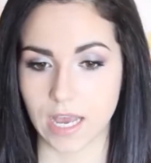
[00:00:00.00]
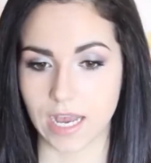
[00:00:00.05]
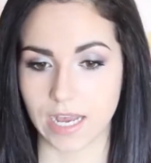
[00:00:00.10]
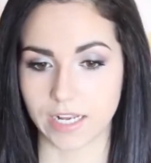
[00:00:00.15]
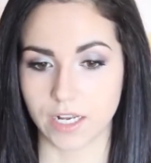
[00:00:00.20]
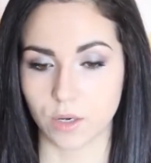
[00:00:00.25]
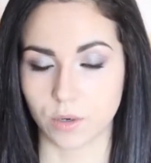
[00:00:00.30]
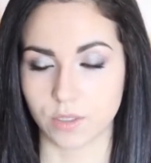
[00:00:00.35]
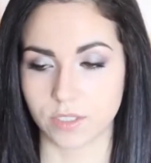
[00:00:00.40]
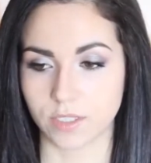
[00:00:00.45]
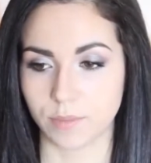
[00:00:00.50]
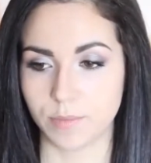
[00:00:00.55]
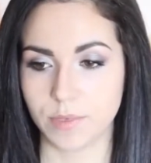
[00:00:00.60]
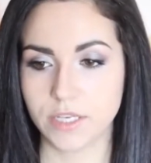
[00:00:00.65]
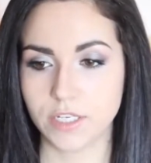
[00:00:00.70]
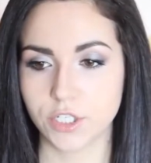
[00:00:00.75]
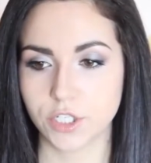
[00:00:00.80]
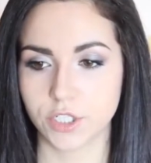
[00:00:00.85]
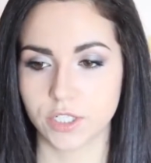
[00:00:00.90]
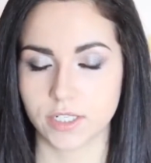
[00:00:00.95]
I go onto
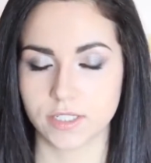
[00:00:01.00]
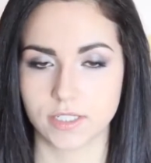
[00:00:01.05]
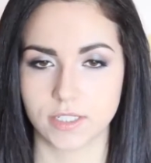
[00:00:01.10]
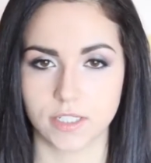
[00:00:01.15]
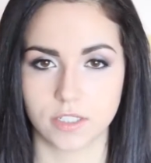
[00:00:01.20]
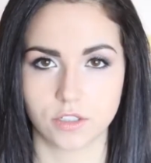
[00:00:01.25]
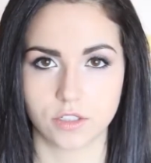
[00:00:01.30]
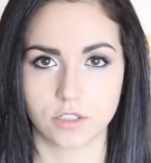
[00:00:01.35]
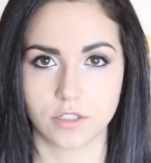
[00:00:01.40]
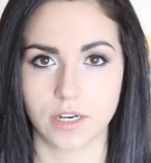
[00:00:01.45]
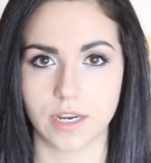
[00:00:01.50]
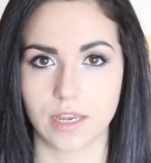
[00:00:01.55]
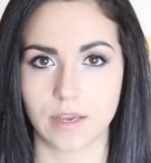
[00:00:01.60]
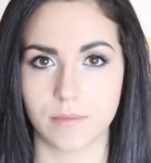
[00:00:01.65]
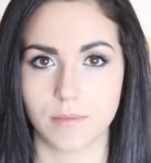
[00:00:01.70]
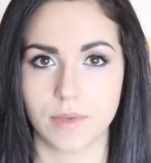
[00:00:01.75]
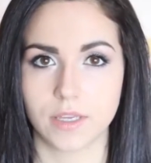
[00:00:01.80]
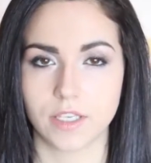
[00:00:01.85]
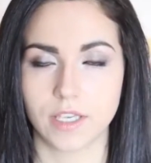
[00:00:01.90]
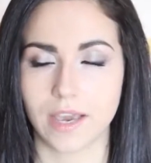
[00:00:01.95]
Pinterest and
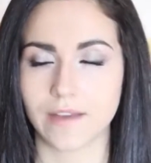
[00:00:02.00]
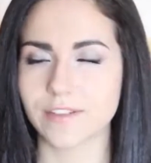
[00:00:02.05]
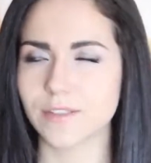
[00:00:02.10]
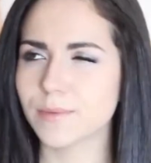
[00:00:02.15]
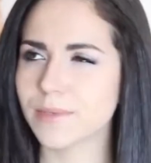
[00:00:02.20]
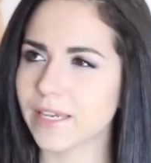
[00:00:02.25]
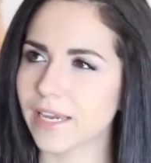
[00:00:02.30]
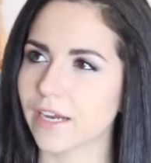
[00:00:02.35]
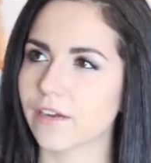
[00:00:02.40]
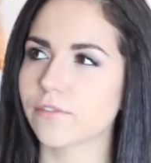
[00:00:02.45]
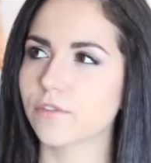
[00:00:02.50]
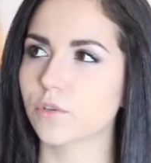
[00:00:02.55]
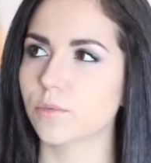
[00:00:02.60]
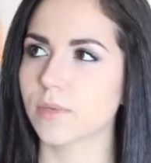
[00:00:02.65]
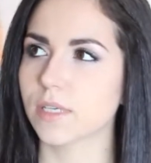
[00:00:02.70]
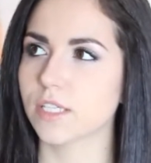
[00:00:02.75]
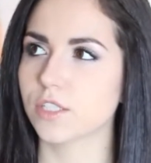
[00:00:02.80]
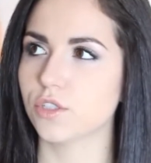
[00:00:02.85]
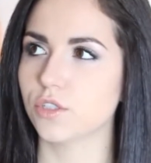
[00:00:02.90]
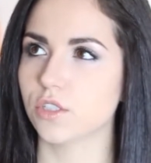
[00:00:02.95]
Instagram. You have to be careful
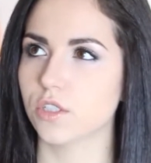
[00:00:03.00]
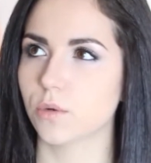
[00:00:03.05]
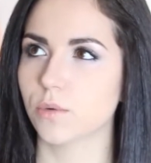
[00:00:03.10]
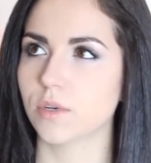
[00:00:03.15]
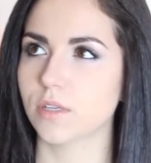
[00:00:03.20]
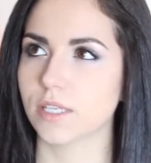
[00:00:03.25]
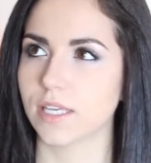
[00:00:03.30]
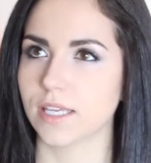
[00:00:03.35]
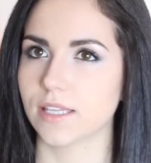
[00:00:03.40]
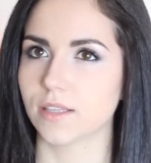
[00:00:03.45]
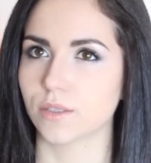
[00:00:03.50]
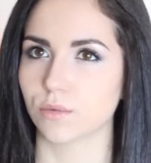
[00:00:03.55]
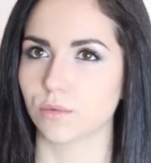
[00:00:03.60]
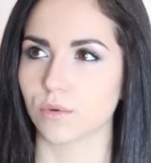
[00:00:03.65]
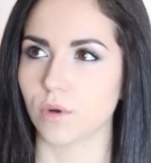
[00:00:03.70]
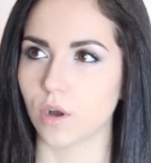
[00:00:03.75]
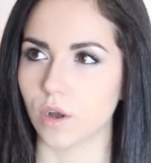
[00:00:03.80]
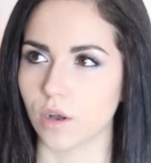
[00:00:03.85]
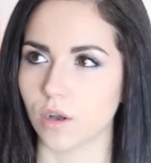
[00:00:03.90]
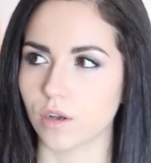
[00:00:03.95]
because you don't want to get the
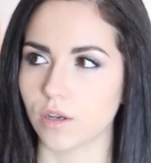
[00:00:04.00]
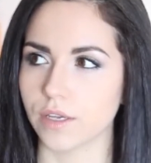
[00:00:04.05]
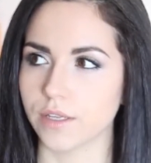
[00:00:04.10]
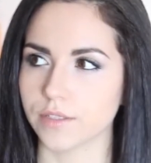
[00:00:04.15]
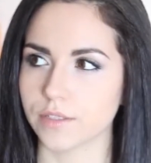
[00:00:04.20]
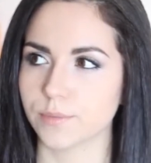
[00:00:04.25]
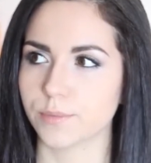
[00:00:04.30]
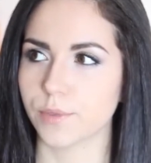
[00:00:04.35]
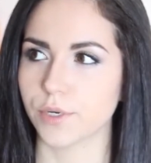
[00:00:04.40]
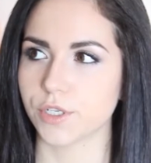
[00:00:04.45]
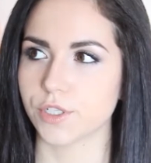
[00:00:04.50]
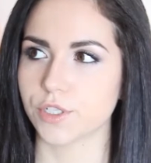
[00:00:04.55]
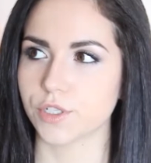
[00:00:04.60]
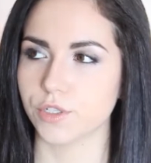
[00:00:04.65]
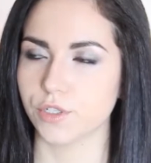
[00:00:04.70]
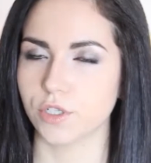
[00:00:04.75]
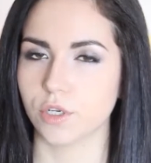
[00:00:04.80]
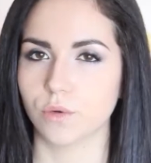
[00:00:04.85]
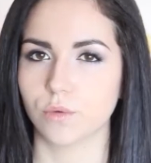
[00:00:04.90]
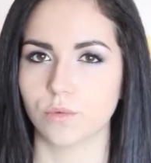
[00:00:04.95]
wrong inspiration.
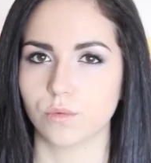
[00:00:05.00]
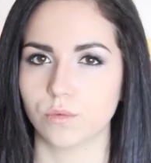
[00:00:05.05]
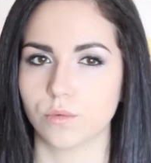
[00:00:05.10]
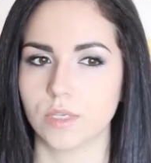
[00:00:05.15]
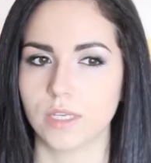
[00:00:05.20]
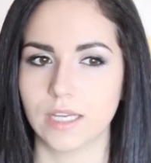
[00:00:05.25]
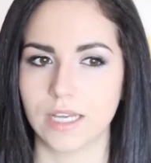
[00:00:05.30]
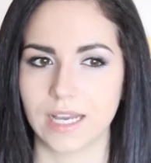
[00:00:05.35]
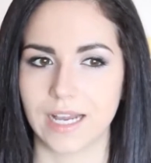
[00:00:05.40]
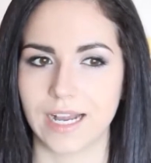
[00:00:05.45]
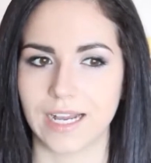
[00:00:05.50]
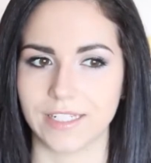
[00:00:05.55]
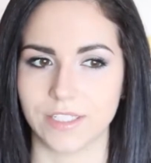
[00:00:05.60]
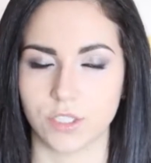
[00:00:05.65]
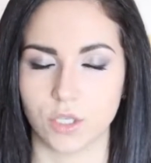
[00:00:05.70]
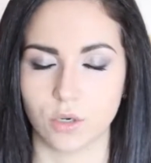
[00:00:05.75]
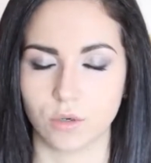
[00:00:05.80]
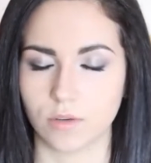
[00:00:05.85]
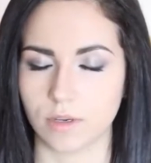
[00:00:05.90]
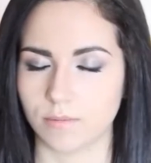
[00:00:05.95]
I'm
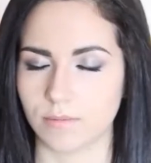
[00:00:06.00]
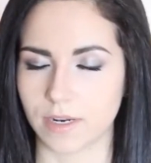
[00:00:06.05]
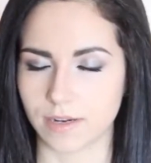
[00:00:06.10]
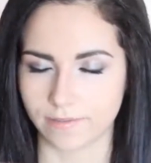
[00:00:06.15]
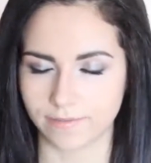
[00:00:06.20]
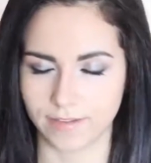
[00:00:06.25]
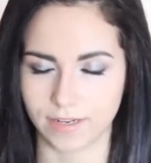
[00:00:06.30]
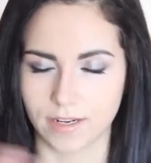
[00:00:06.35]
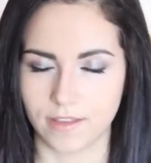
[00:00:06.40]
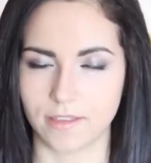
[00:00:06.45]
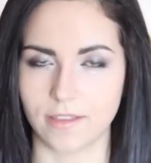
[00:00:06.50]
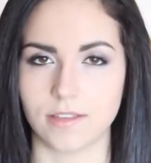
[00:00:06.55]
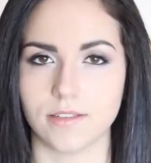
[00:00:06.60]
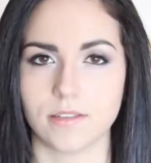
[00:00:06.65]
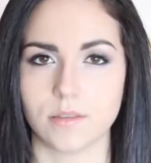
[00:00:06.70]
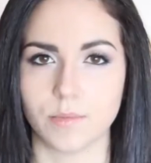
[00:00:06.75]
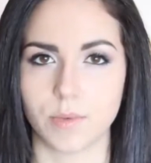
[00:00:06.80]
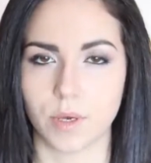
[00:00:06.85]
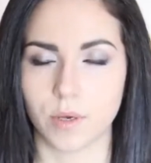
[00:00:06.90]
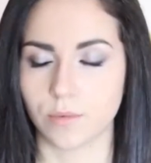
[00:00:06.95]
not a fan of
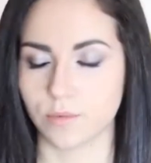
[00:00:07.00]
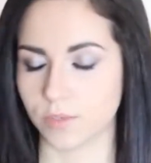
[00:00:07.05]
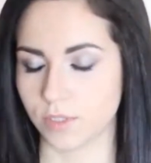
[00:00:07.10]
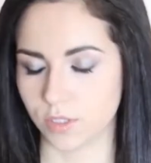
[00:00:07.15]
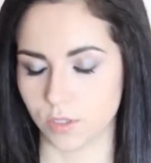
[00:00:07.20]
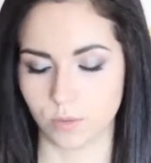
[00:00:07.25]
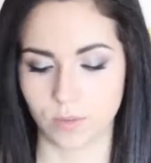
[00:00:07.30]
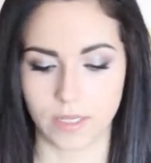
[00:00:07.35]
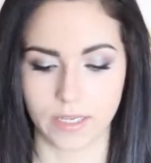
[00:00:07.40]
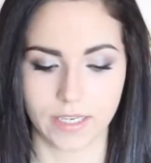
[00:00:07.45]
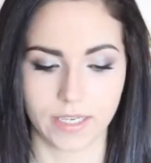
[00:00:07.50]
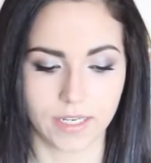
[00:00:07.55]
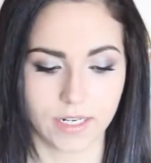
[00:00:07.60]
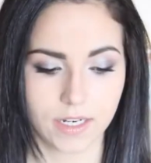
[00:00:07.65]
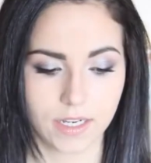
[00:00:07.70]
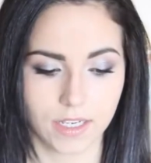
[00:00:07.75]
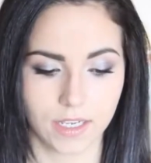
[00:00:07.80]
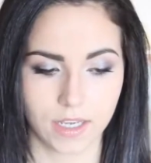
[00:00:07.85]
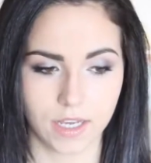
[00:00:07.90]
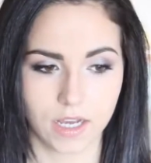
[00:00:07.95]
Thinspo. Don't like
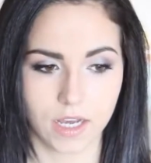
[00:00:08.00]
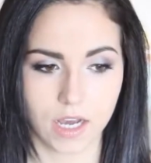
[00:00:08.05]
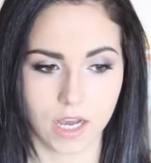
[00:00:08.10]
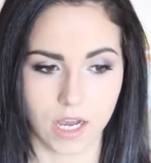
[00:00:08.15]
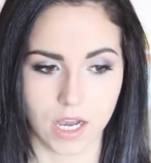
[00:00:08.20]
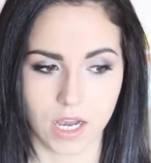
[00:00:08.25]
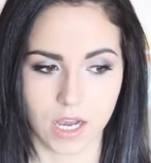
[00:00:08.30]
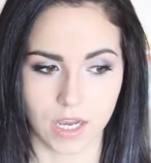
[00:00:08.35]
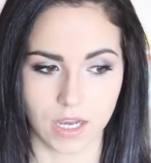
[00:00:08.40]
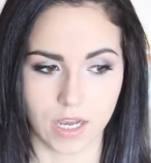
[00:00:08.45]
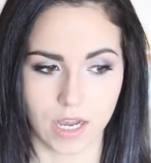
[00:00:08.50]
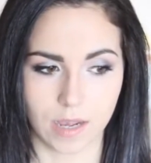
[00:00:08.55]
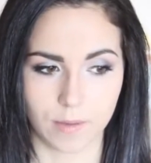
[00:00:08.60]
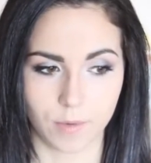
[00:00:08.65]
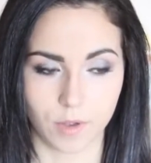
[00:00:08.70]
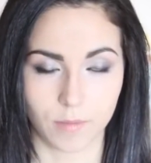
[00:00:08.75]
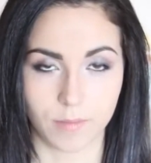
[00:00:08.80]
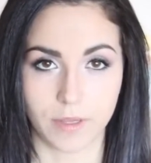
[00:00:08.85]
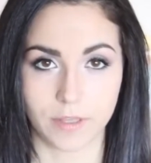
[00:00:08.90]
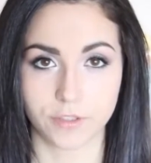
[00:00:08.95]
it.
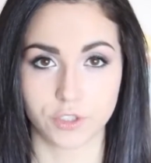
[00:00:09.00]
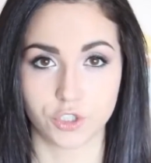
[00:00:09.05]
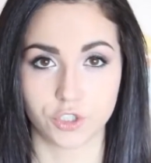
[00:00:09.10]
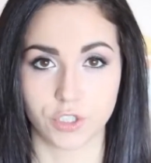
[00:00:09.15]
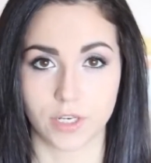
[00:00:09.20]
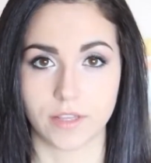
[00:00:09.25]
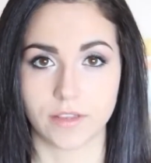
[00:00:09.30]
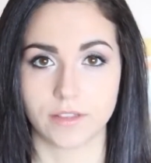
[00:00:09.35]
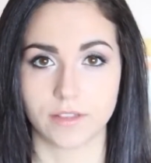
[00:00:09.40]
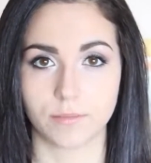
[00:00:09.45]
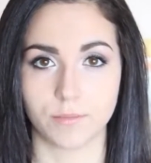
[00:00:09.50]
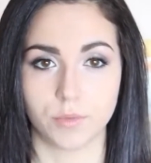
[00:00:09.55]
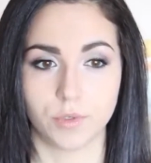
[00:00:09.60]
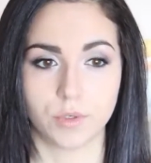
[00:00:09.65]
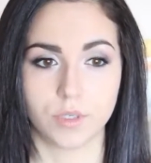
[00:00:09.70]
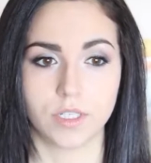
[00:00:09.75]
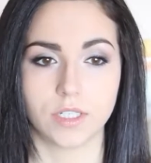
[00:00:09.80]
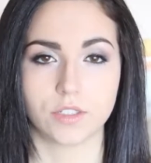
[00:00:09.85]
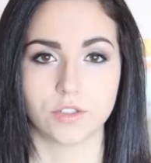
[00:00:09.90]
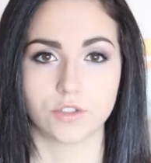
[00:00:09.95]
I'm all about strength.
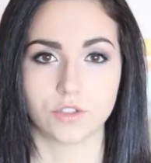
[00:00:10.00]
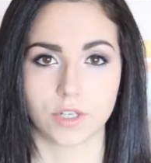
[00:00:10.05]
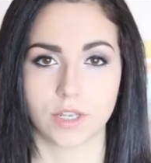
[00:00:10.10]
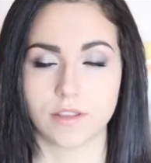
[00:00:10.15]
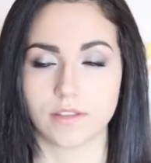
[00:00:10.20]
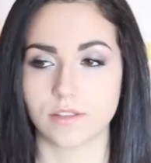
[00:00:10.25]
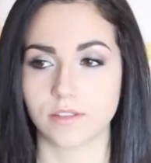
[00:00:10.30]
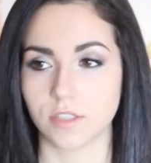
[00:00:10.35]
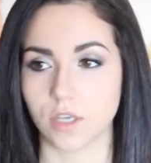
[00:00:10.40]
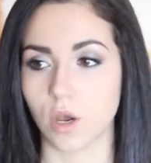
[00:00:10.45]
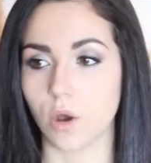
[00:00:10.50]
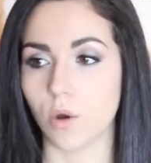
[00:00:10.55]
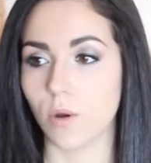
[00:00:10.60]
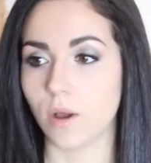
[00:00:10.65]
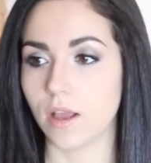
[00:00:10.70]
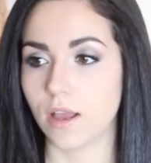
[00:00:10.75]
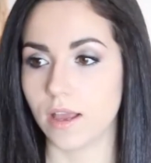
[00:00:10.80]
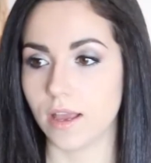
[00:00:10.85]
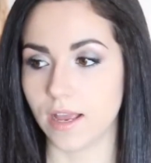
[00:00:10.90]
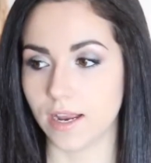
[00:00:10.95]
Beauty is strength.
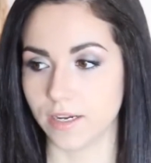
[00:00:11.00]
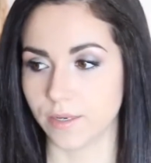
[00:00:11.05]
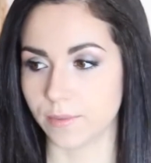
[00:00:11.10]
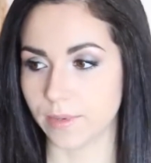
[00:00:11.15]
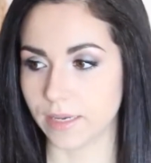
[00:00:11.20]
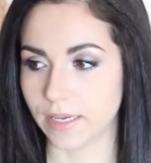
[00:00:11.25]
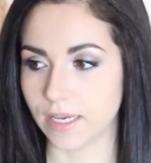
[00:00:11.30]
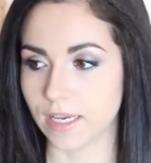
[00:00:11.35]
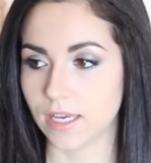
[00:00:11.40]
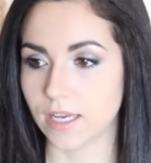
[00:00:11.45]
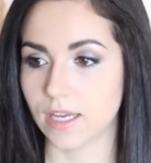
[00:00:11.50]
So anyway,